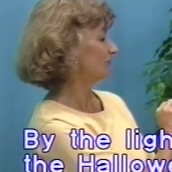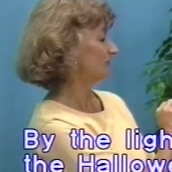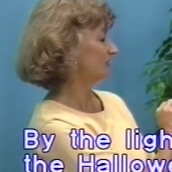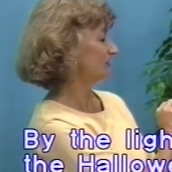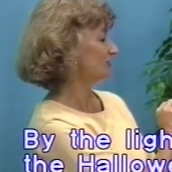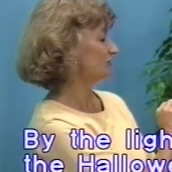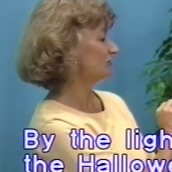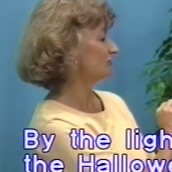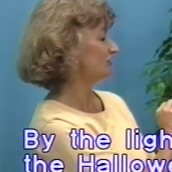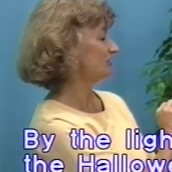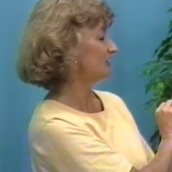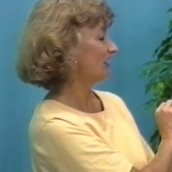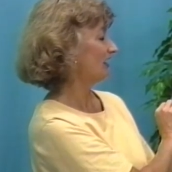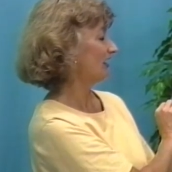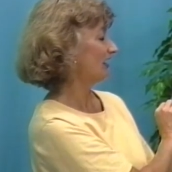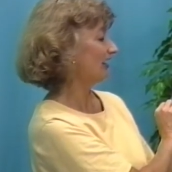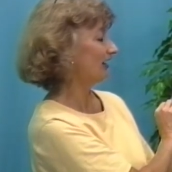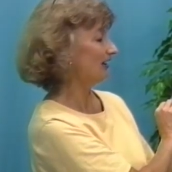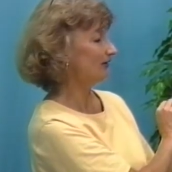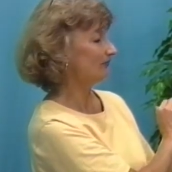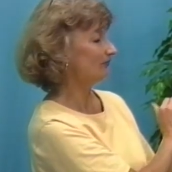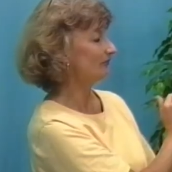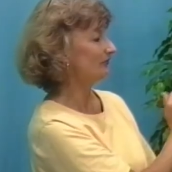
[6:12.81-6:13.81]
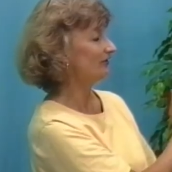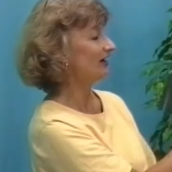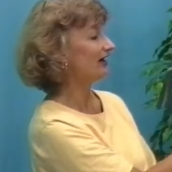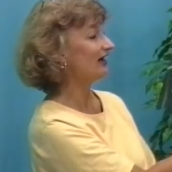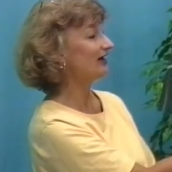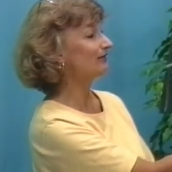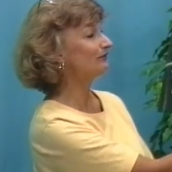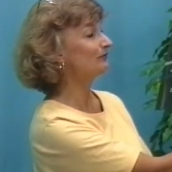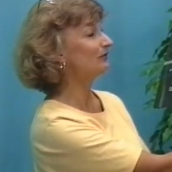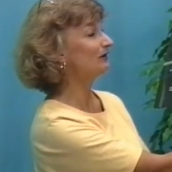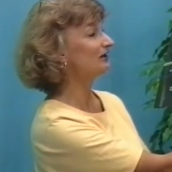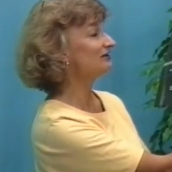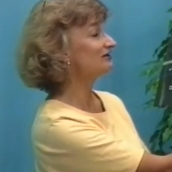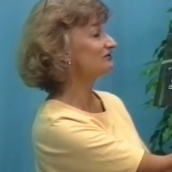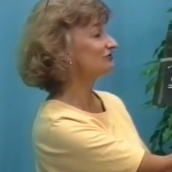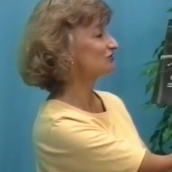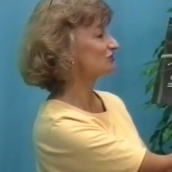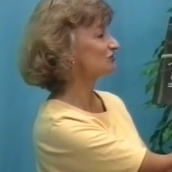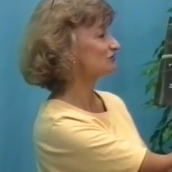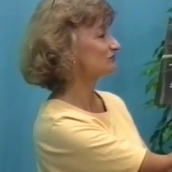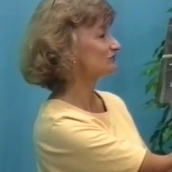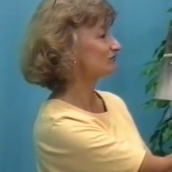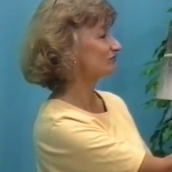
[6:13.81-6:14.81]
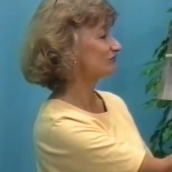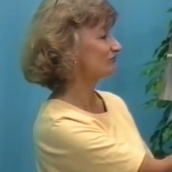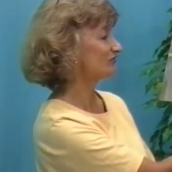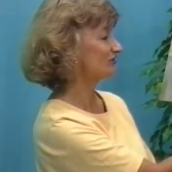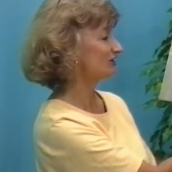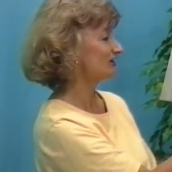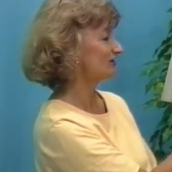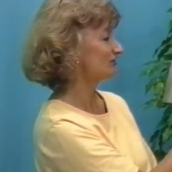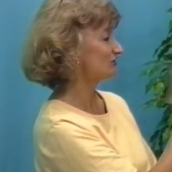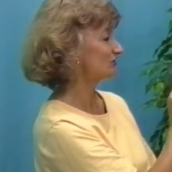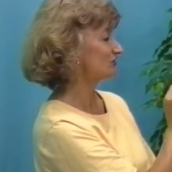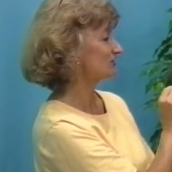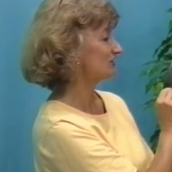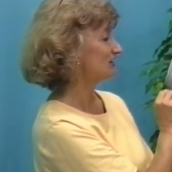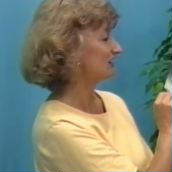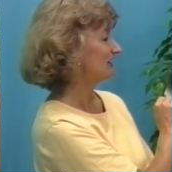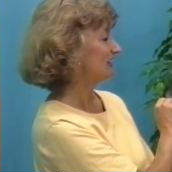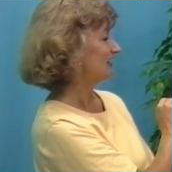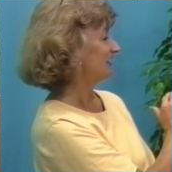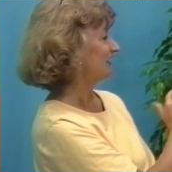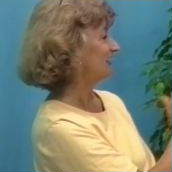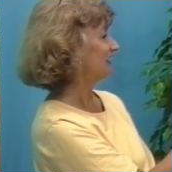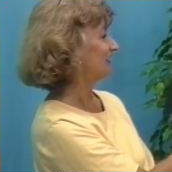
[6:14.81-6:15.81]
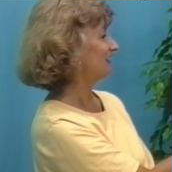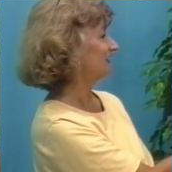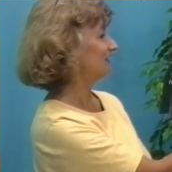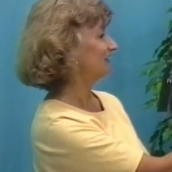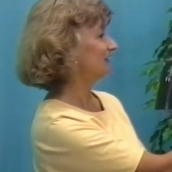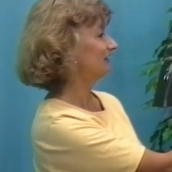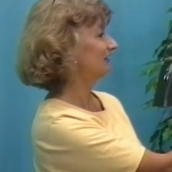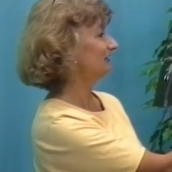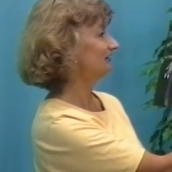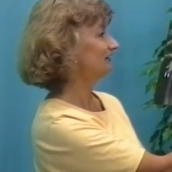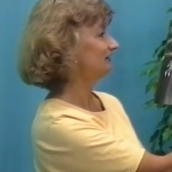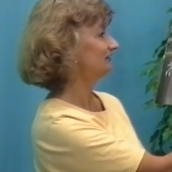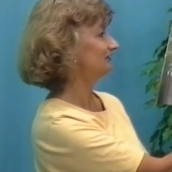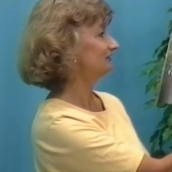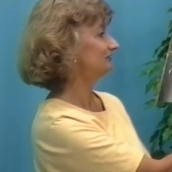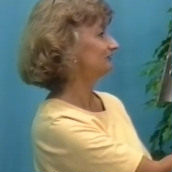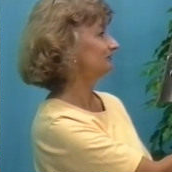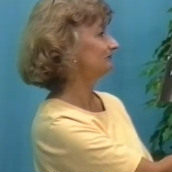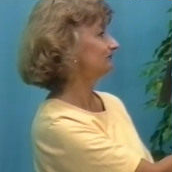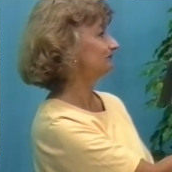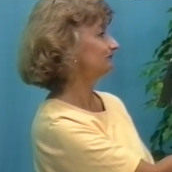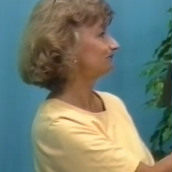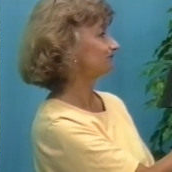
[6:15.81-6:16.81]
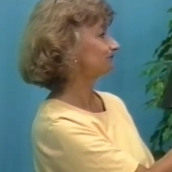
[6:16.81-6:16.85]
grungy, hobgoblin sprite. And then